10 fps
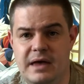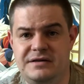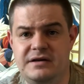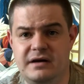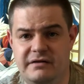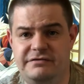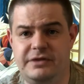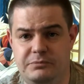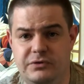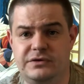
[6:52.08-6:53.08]
making of
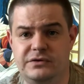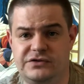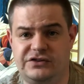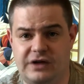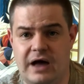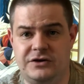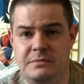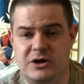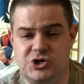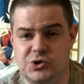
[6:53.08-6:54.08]
the producer's
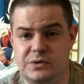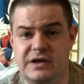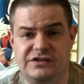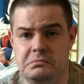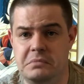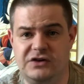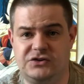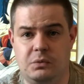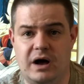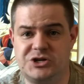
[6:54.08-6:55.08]
documentary is a
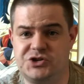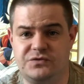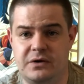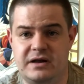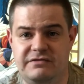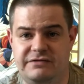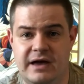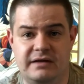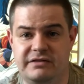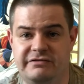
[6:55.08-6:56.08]
must-watch for any
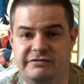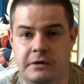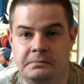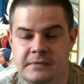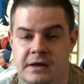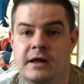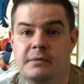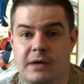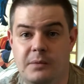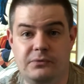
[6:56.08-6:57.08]
fan of the film.
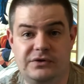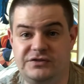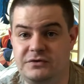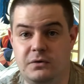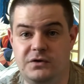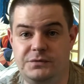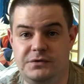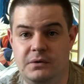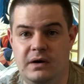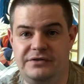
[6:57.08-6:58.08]
Mel Brooks, of course,
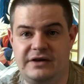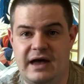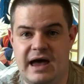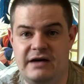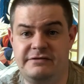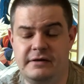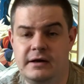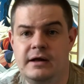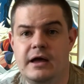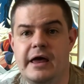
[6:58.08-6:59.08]
would go on to have
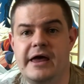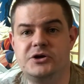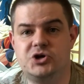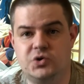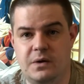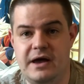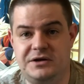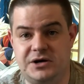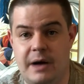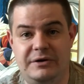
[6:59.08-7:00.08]
a
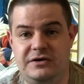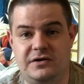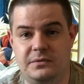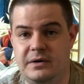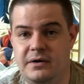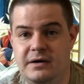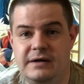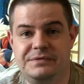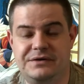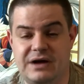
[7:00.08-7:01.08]
great comedy career.
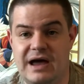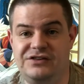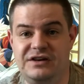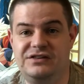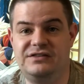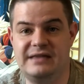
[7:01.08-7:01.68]
The guy's in his